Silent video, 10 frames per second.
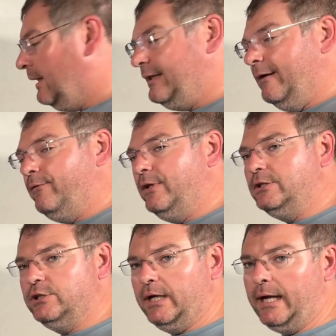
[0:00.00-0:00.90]
definitely
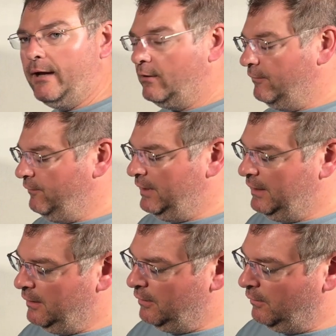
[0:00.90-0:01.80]
check out our
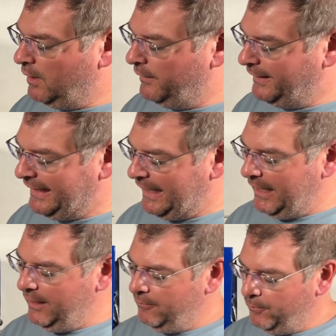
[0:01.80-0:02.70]
video on the
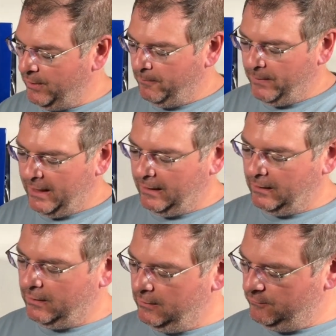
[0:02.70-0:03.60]
Amp
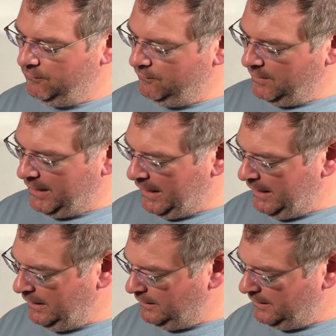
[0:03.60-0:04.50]
Bank. This is the
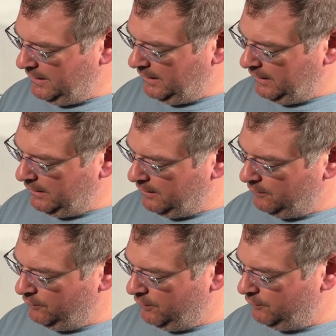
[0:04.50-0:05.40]

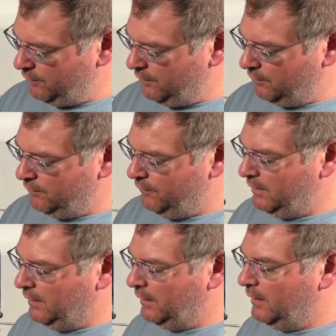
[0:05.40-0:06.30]

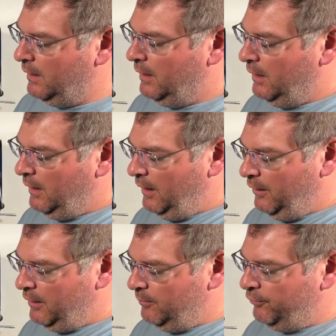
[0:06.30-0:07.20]
AT003
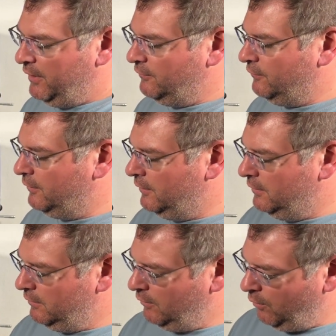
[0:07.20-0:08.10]
air compressor
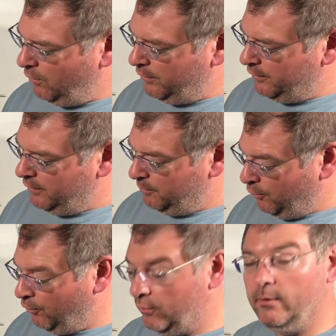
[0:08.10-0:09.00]
or
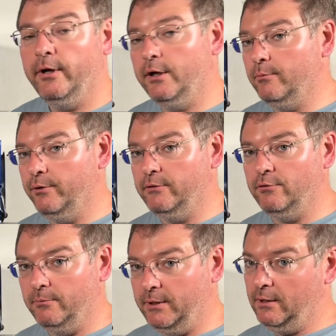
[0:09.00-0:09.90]
portable air
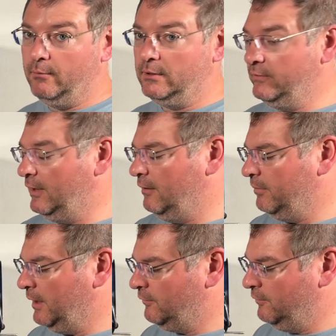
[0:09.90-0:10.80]
compressor, depending on which side of the
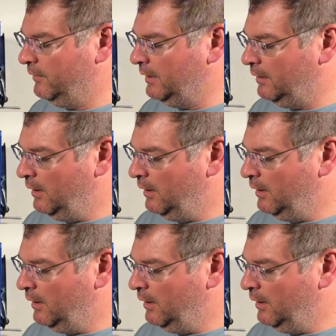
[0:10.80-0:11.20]
box you read.